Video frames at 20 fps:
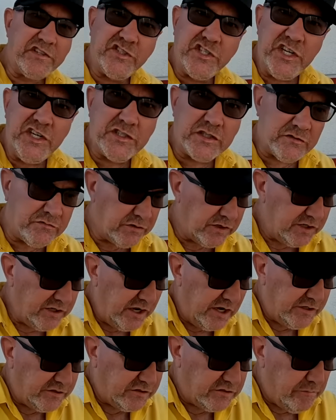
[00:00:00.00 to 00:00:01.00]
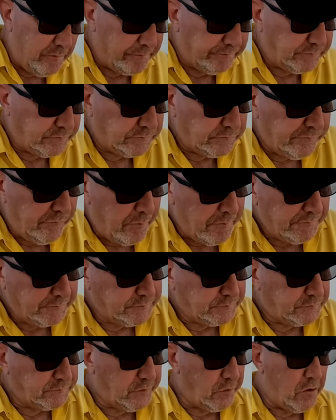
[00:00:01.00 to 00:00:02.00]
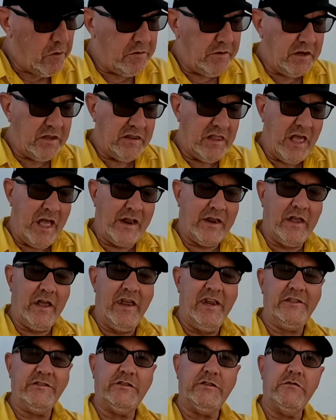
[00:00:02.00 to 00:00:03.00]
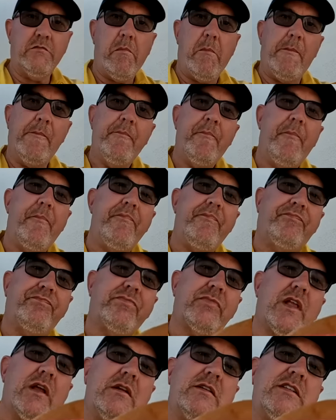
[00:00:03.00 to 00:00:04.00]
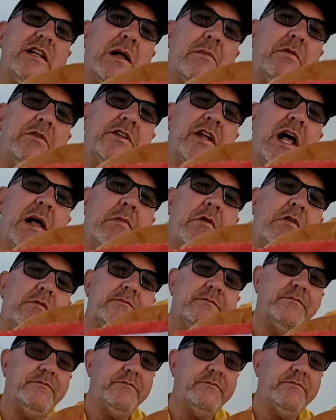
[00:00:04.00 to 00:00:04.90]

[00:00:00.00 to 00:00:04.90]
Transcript: the cheese is really nice. Oh, look at that, guys. Double, double.